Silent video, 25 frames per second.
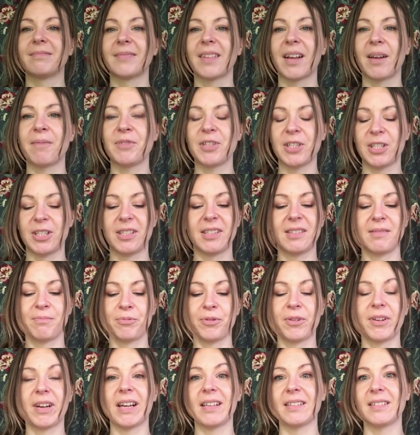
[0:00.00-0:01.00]
I'm just
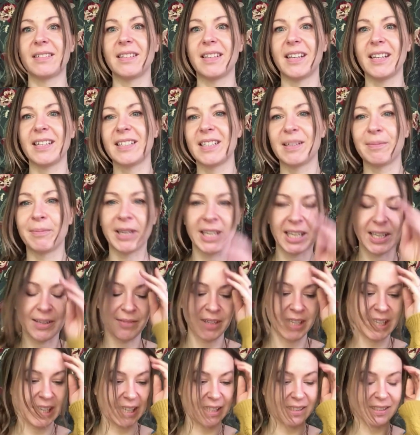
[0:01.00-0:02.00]
procrastinating making
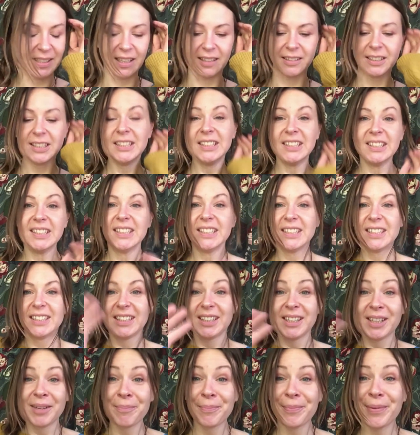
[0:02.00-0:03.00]
videos now.
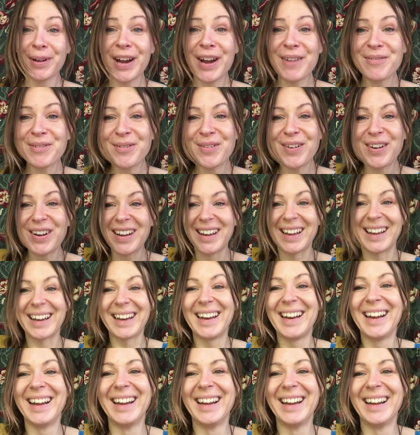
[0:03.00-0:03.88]
Bye everyone.